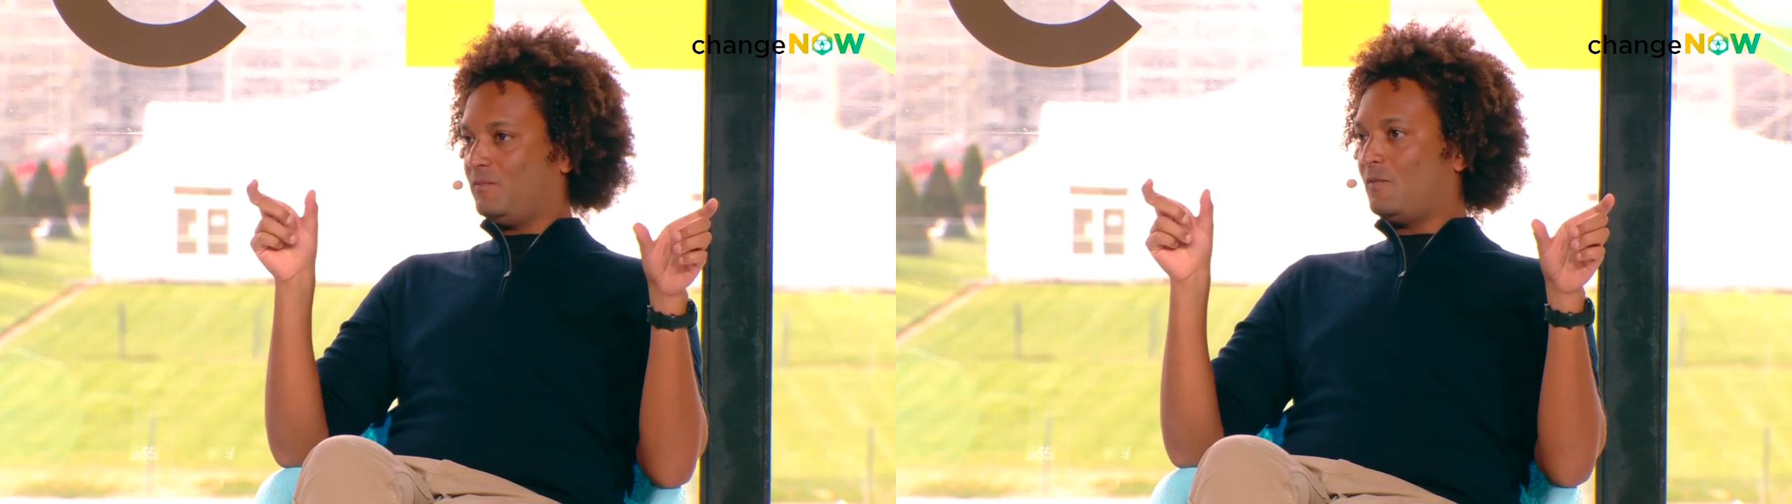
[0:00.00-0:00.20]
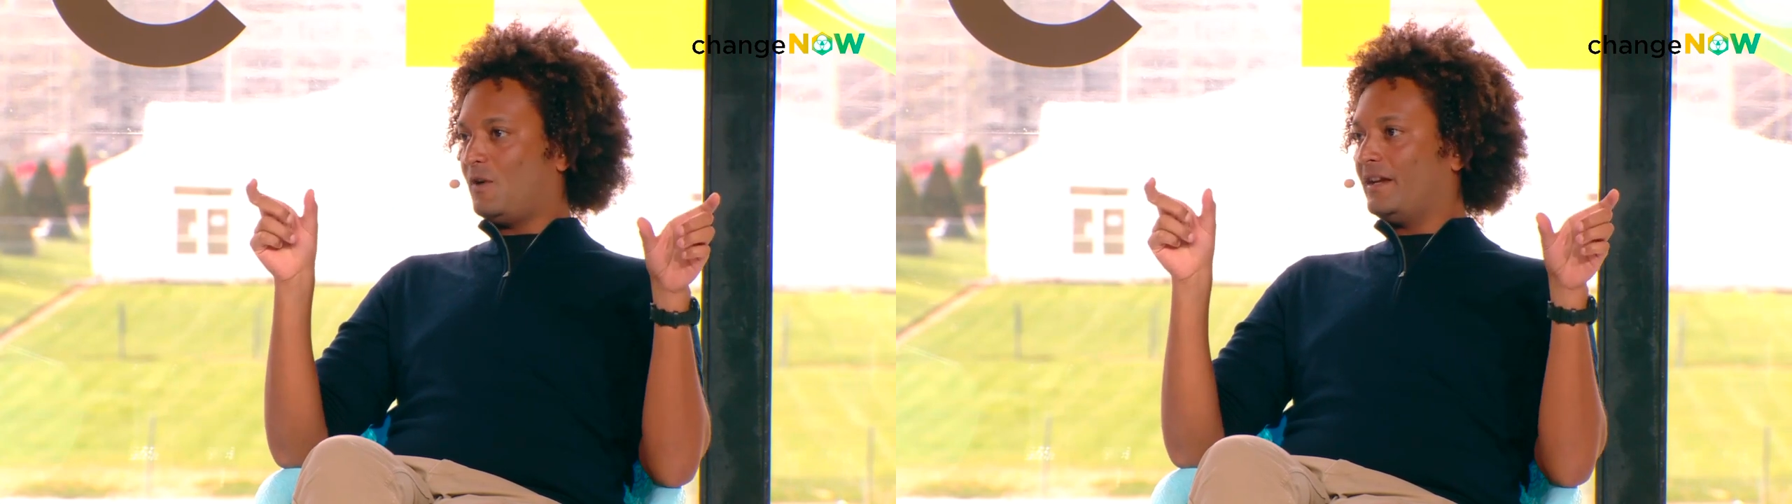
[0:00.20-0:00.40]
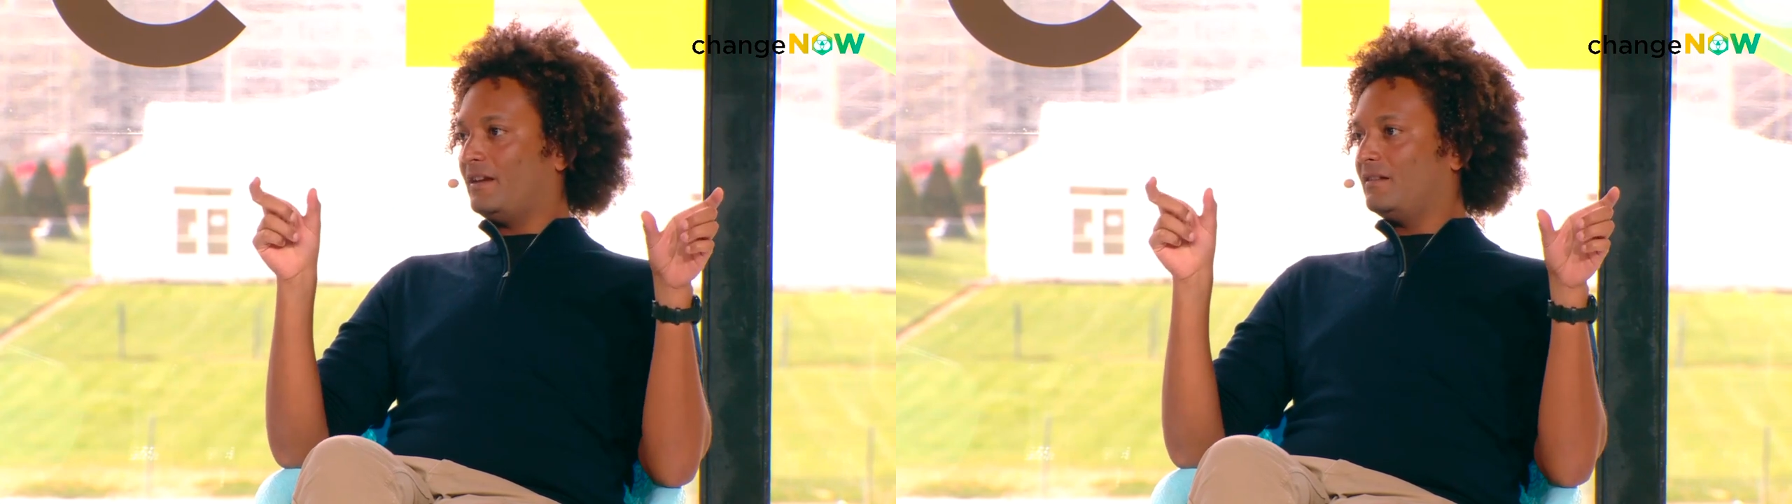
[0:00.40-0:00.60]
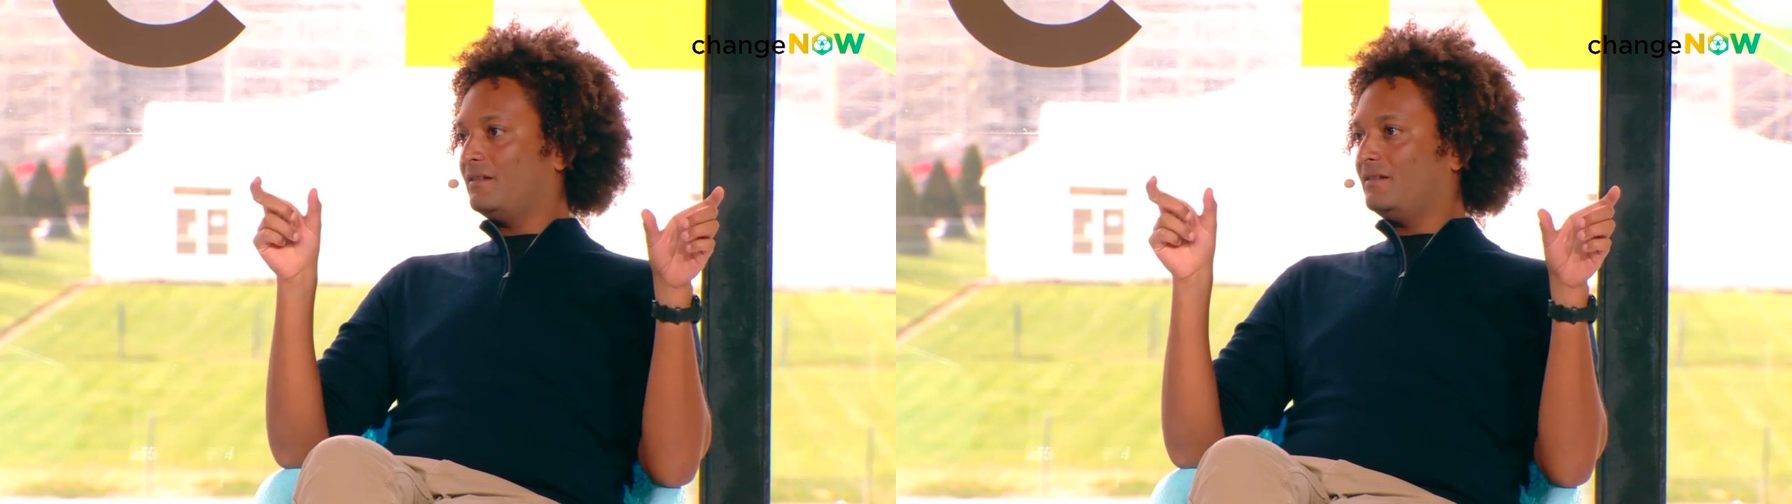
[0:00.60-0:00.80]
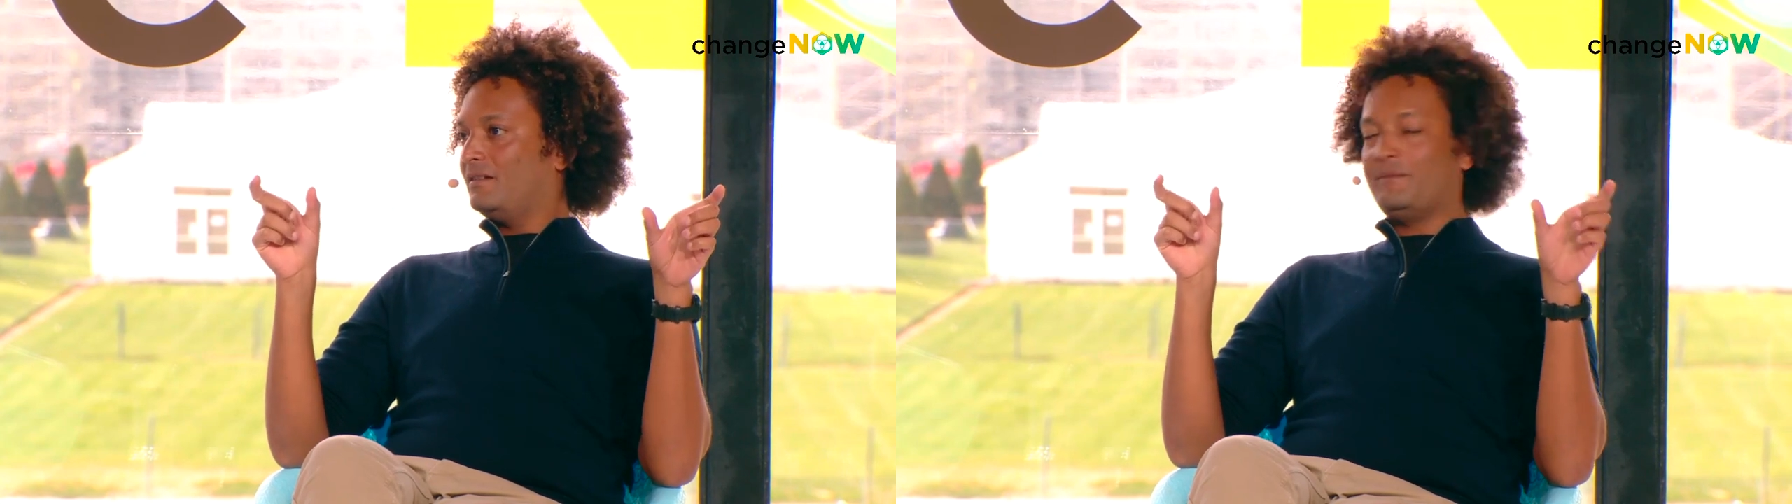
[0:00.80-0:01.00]

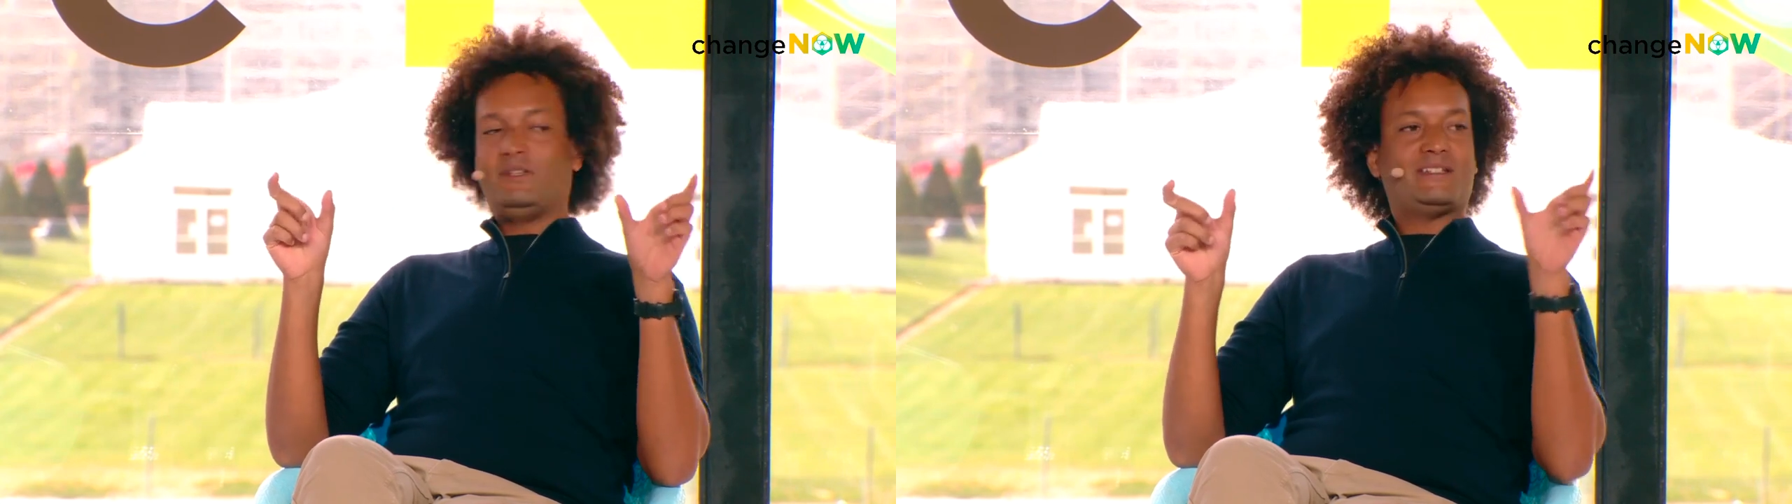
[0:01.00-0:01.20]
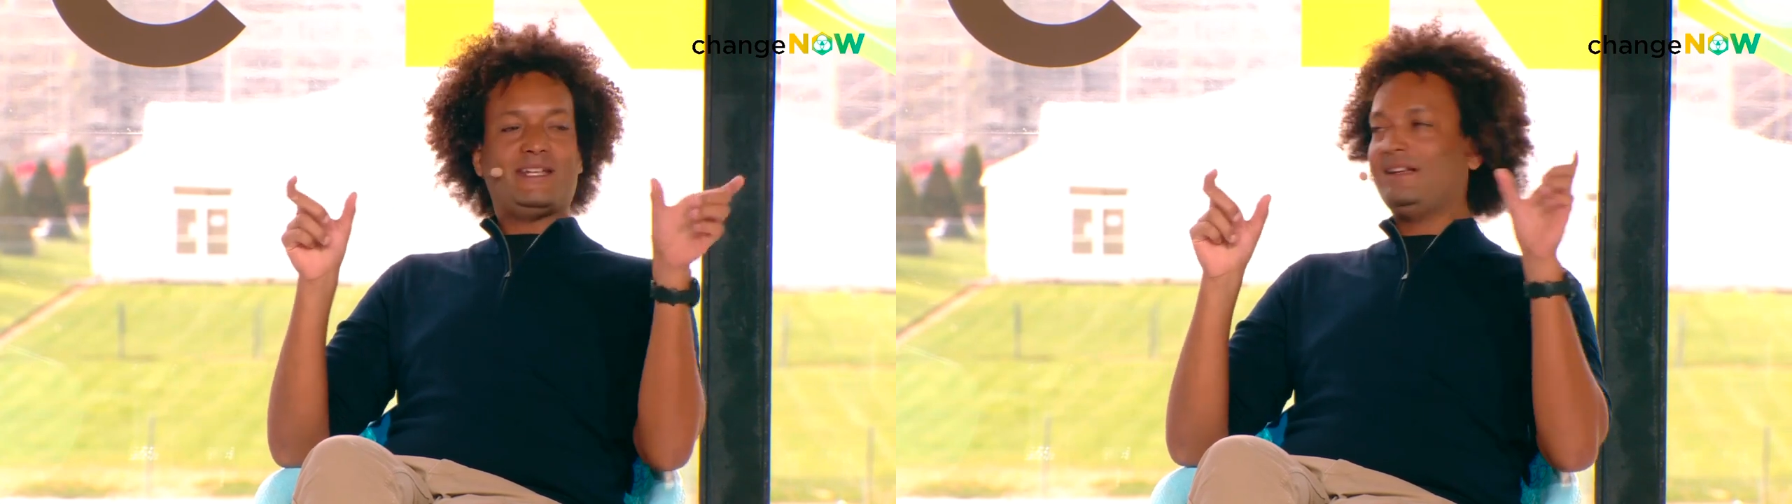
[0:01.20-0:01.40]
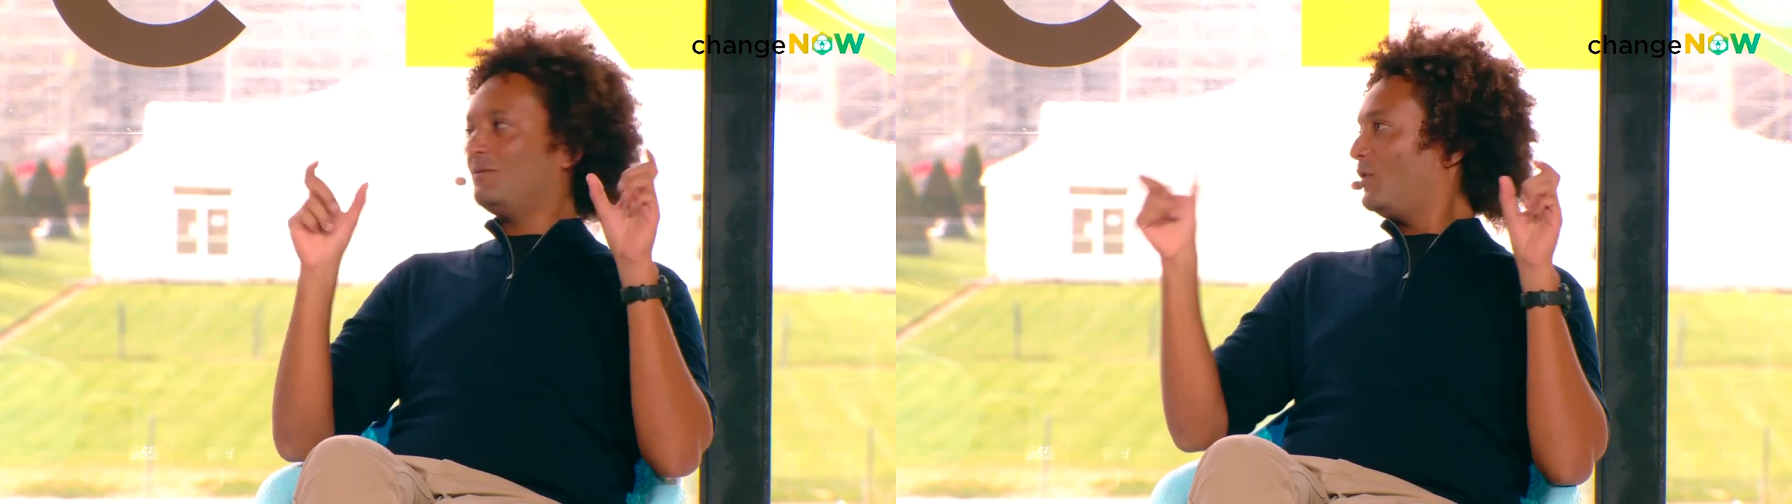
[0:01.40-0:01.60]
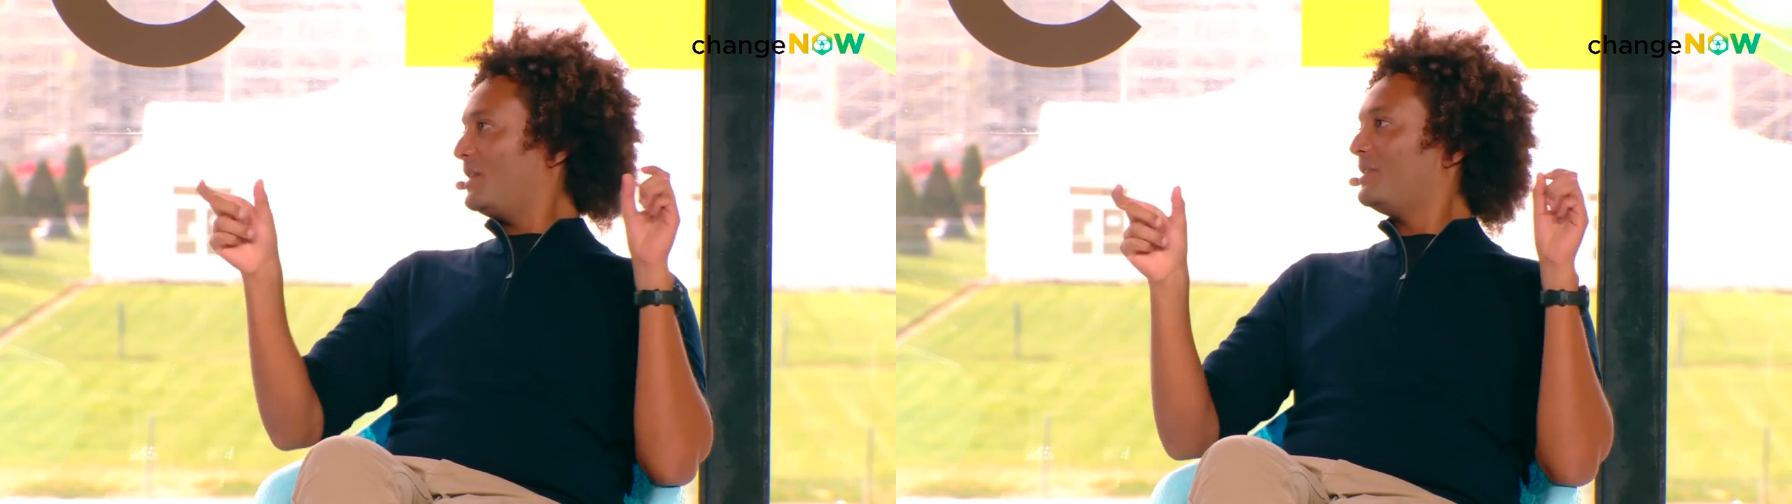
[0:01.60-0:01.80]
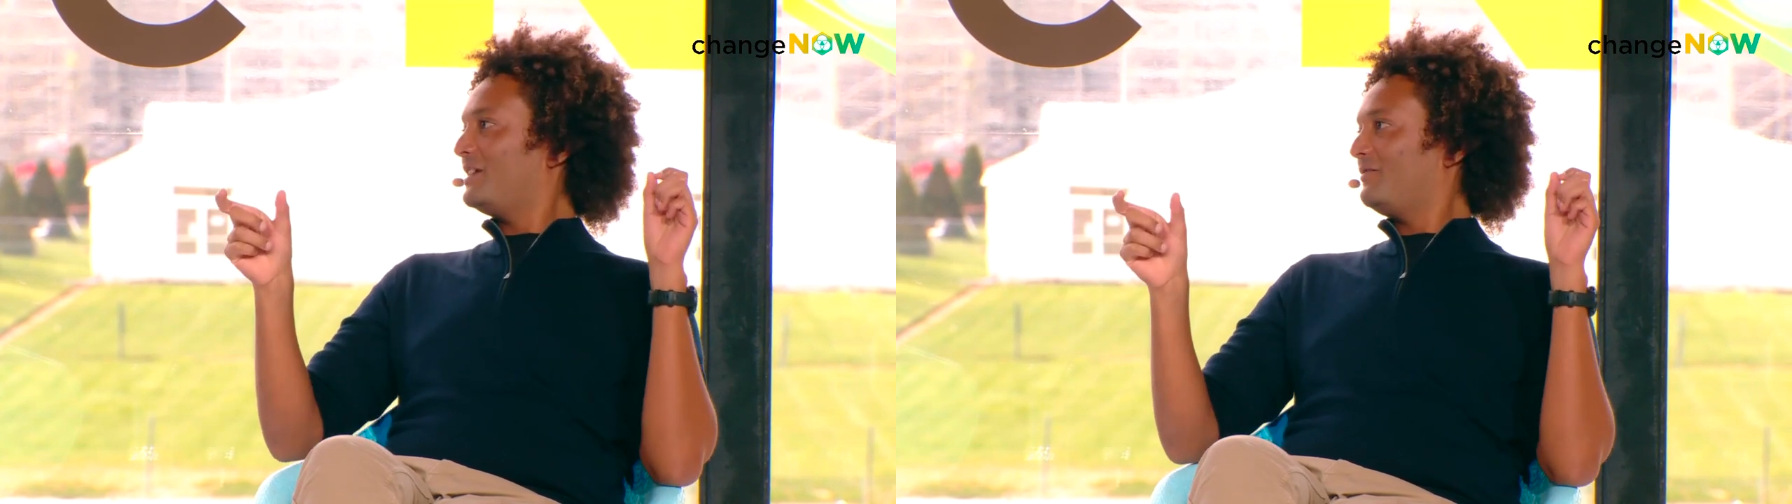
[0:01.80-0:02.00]
one-minute